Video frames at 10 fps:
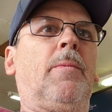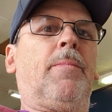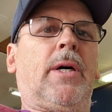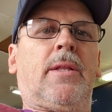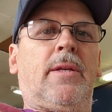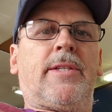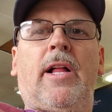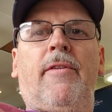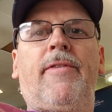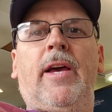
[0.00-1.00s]
But the
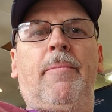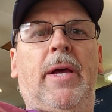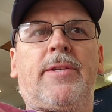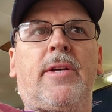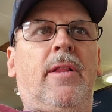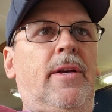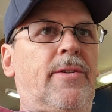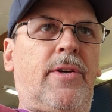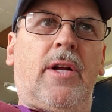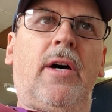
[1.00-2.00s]
cellophane basically
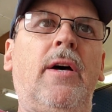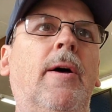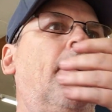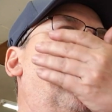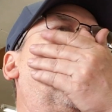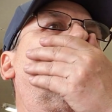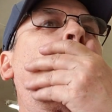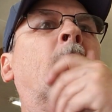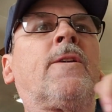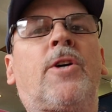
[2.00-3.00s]
is gonna
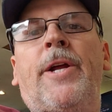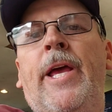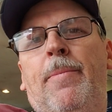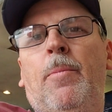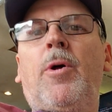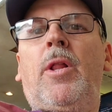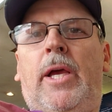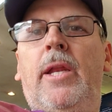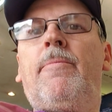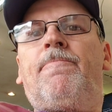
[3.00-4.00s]
keep them
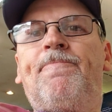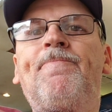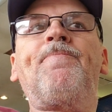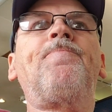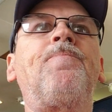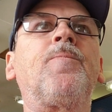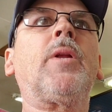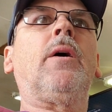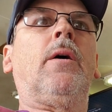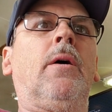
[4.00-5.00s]
clean.
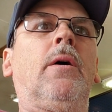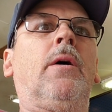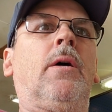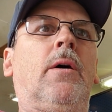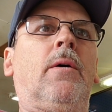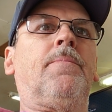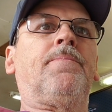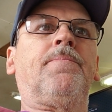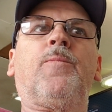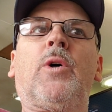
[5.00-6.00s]

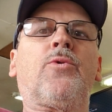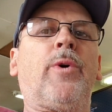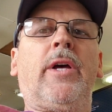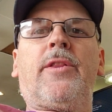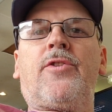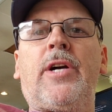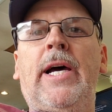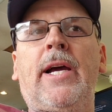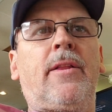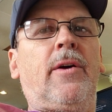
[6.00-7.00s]
Once we hit the
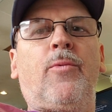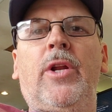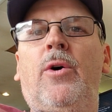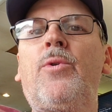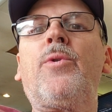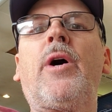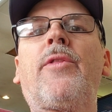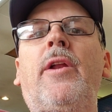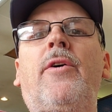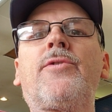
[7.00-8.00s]
track, then we don't do
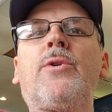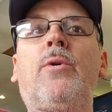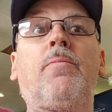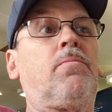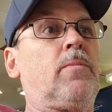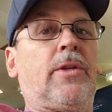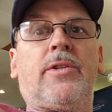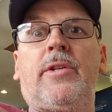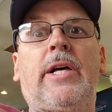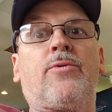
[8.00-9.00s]
nothing else to them.
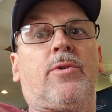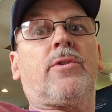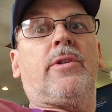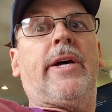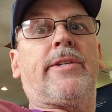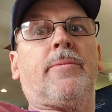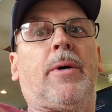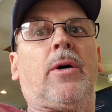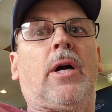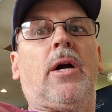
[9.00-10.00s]
That's what's nice
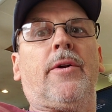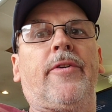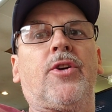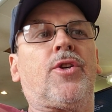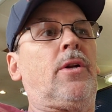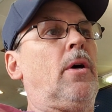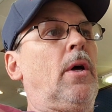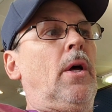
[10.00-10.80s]
about our division.